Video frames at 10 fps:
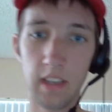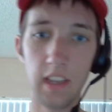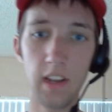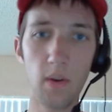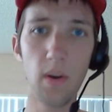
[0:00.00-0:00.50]
You
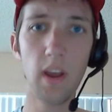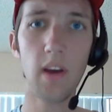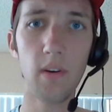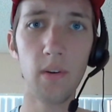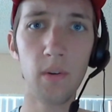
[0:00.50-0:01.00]

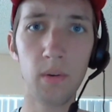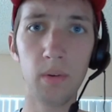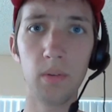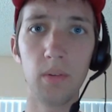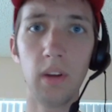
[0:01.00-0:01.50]
know
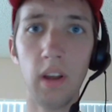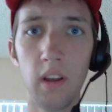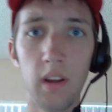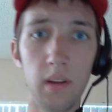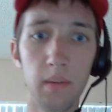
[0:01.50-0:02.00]
how,
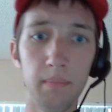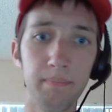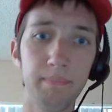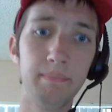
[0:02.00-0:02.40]
um,